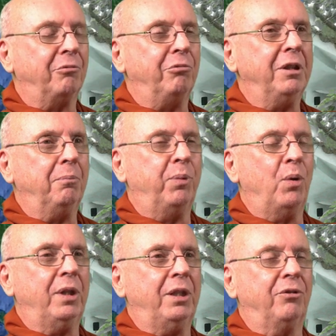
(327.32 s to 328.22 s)
a real
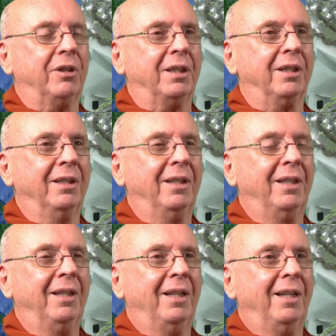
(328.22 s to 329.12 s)
Bodhi tree.
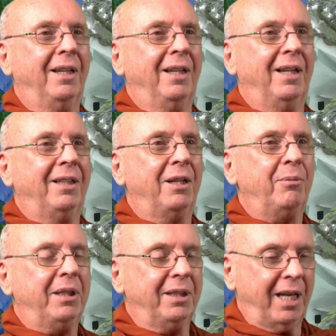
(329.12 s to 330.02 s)
And I
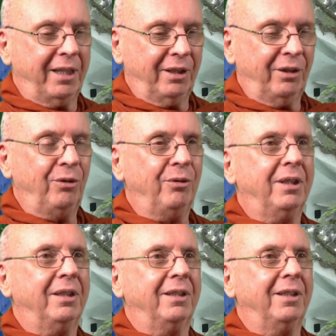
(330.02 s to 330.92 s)
went and had a look
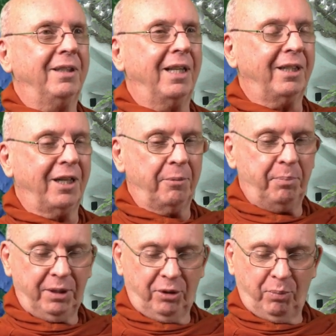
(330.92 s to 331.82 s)
at it, and, that, and I
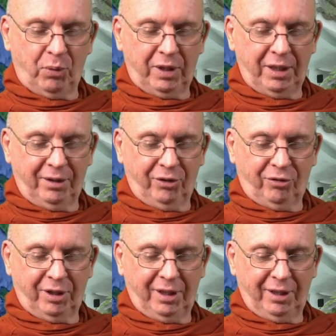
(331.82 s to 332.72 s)
picked a Bodhi
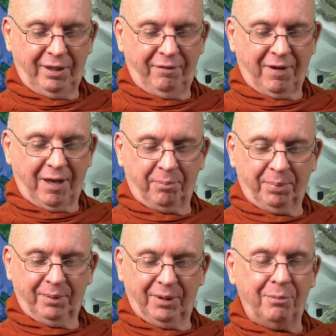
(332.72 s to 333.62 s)
tree leaf
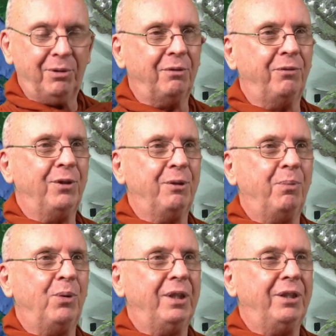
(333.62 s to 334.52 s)
up. And that was the first
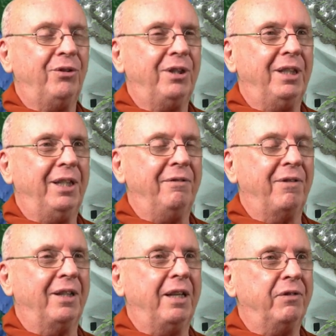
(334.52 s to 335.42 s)
Bodhi tree
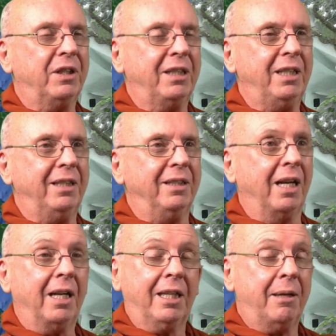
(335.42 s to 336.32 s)
leaf I'd ever seen.
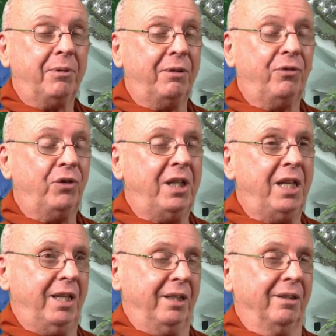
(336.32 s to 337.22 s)
And I kept it for
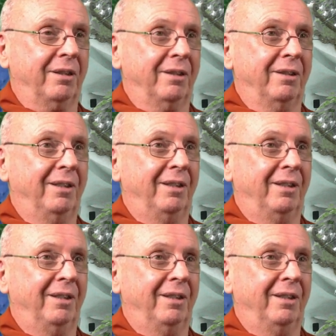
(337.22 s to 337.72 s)
years.